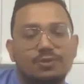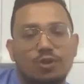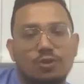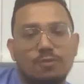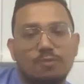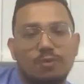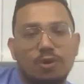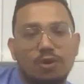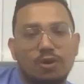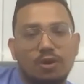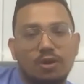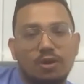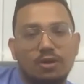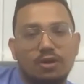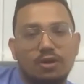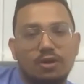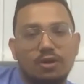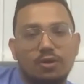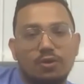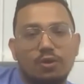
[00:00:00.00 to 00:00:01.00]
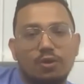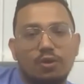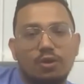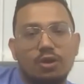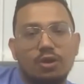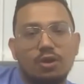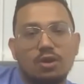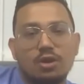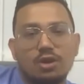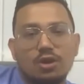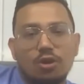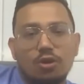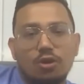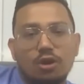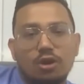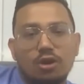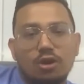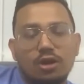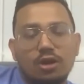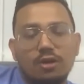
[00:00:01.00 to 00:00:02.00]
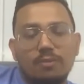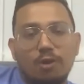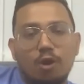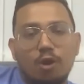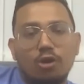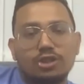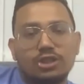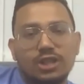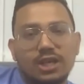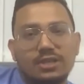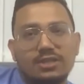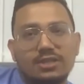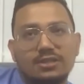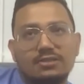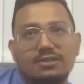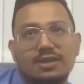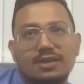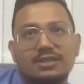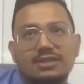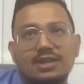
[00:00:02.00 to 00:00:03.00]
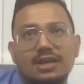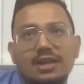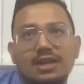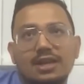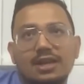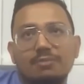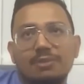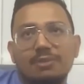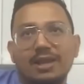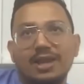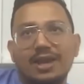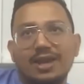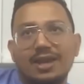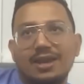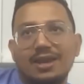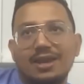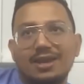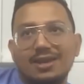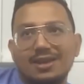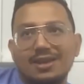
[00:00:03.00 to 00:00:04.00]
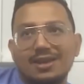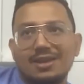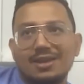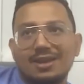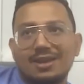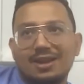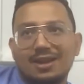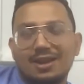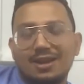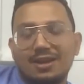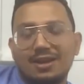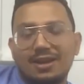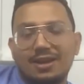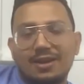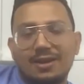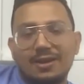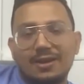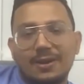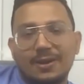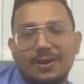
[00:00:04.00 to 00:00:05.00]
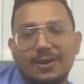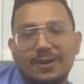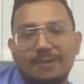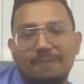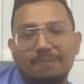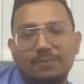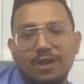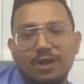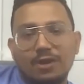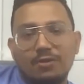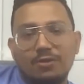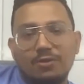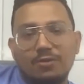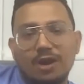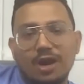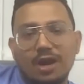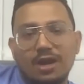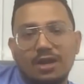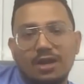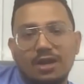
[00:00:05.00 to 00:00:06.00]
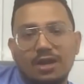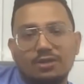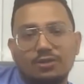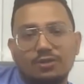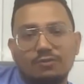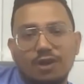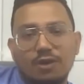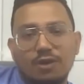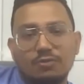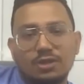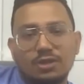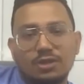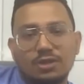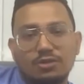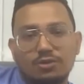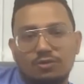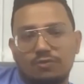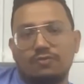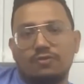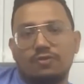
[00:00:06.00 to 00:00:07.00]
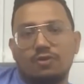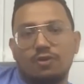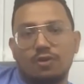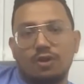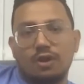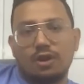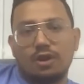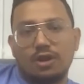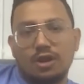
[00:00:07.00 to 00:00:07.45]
on, on blockchains, and suddenly bring in, hundreds of thousands or